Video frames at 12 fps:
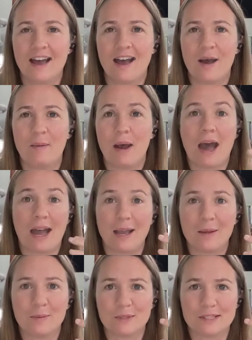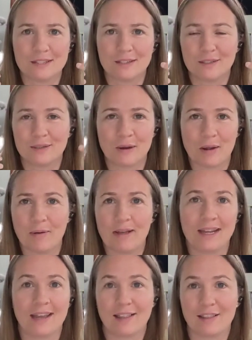I am still
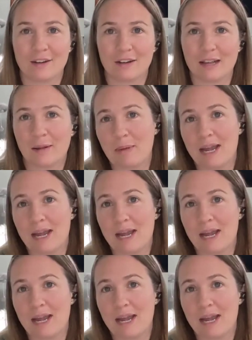growing and learning.